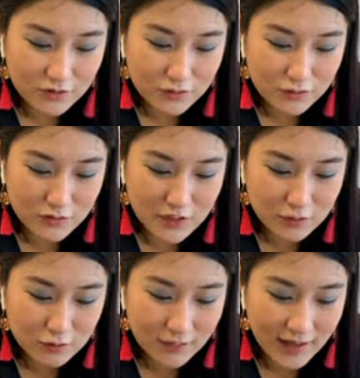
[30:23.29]
you
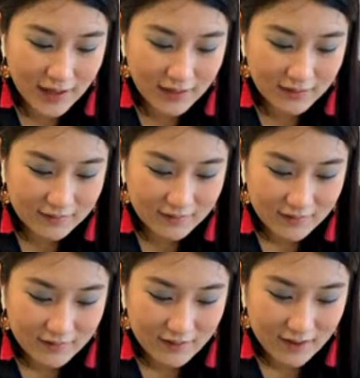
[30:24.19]
need to buy
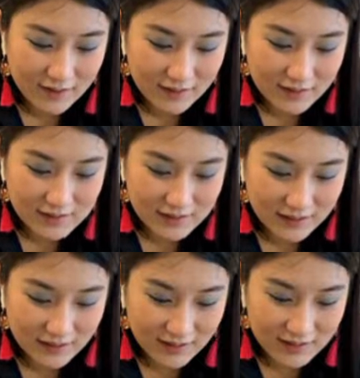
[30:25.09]
and things
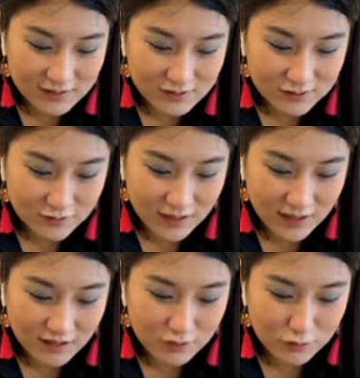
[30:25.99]
like that, so
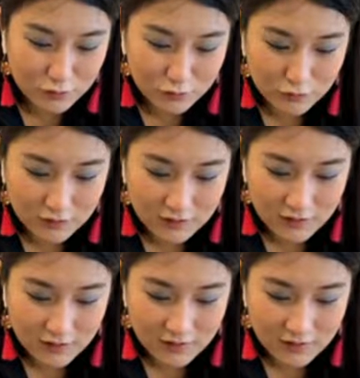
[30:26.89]
that you don't